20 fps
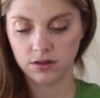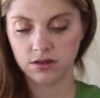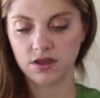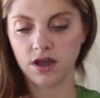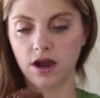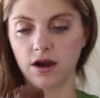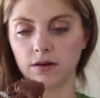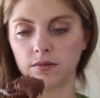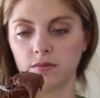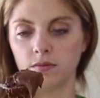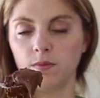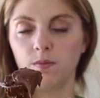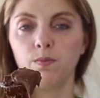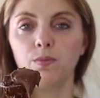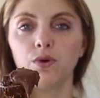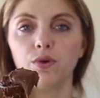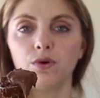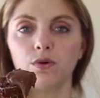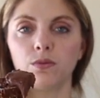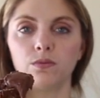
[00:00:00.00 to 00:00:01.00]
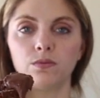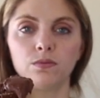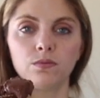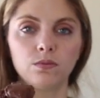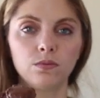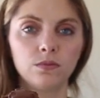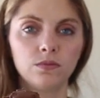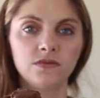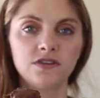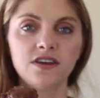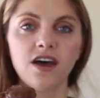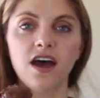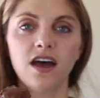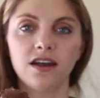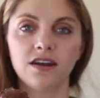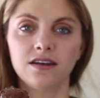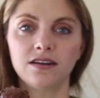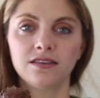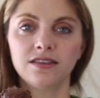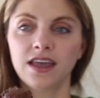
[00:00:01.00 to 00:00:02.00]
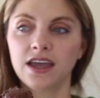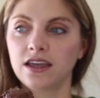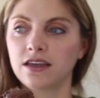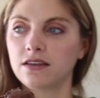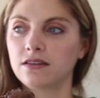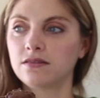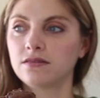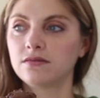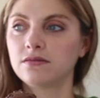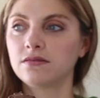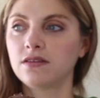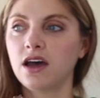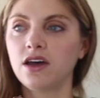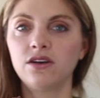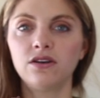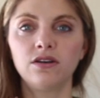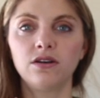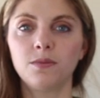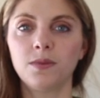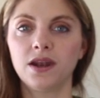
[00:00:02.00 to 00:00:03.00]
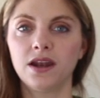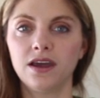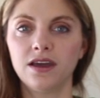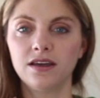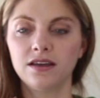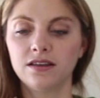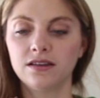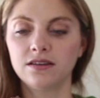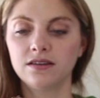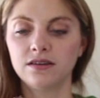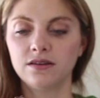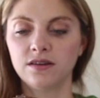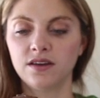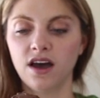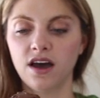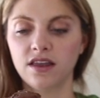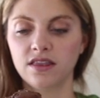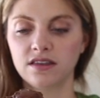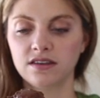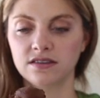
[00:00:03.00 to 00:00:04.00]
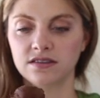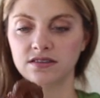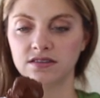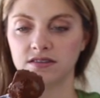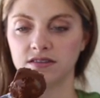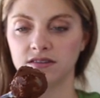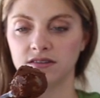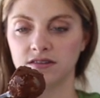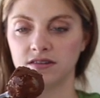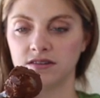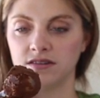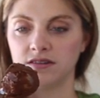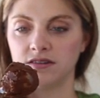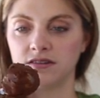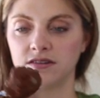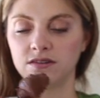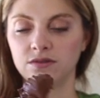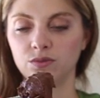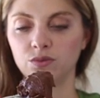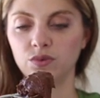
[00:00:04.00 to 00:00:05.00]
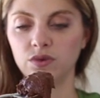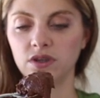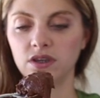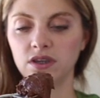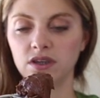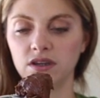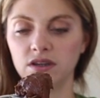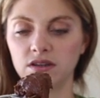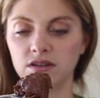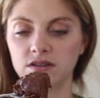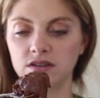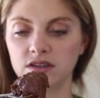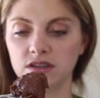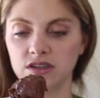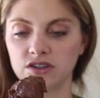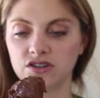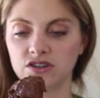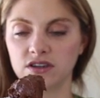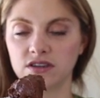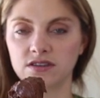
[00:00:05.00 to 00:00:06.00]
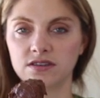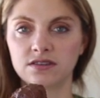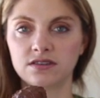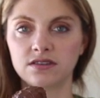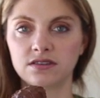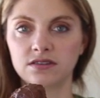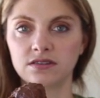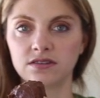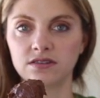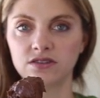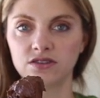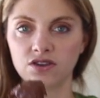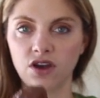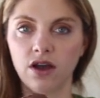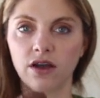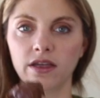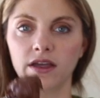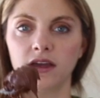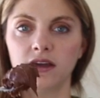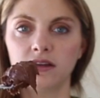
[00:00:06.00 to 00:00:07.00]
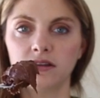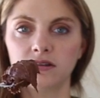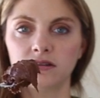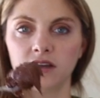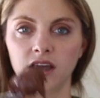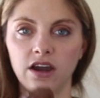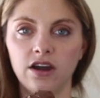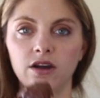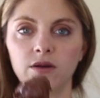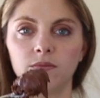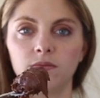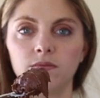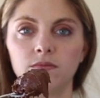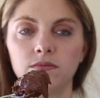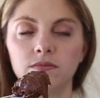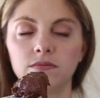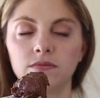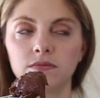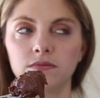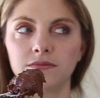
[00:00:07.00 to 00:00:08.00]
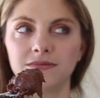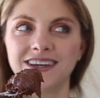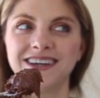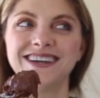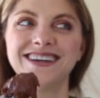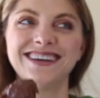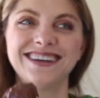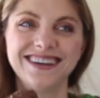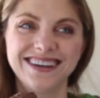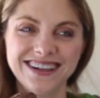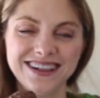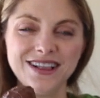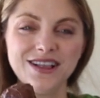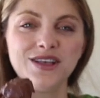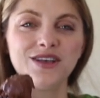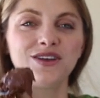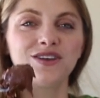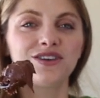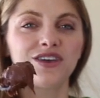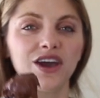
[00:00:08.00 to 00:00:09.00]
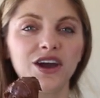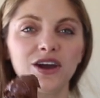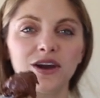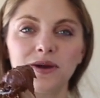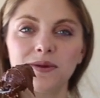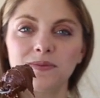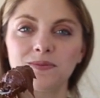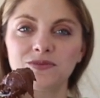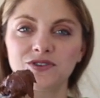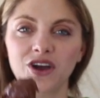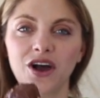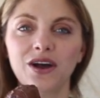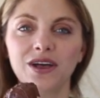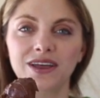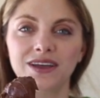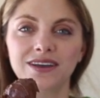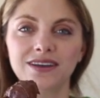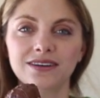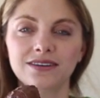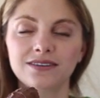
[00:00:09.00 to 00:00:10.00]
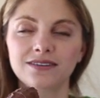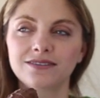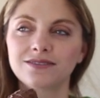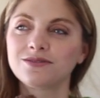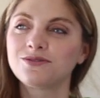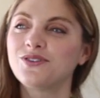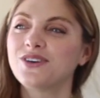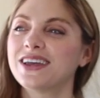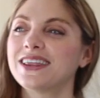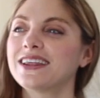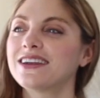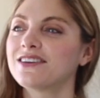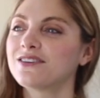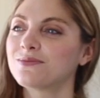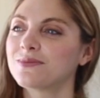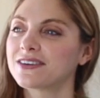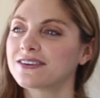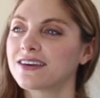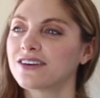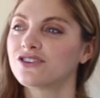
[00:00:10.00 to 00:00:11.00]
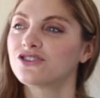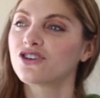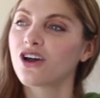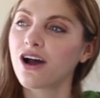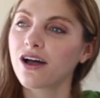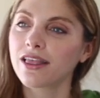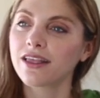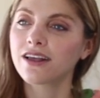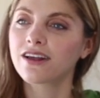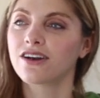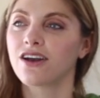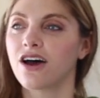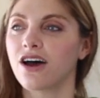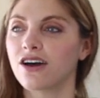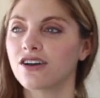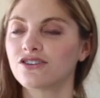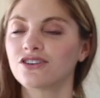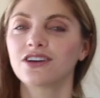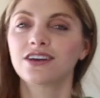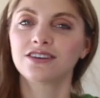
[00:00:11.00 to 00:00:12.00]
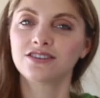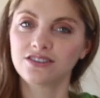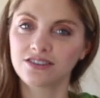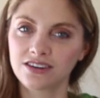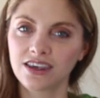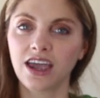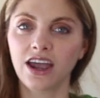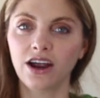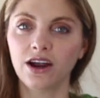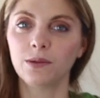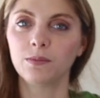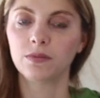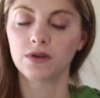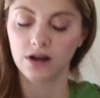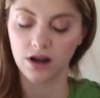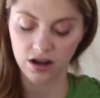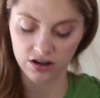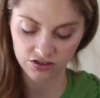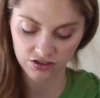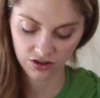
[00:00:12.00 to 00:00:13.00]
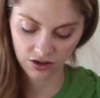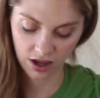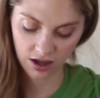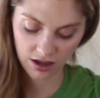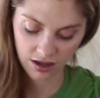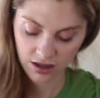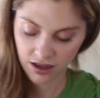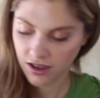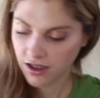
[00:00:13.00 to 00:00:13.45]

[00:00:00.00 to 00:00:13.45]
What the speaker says: There. Boom. Done. Like under a minute. I got this really delicious chocolate carob. Carob chocolate. Wait, that doesn't make sense. Chocolate ganache. I guess it's Carob Ganache. Okay.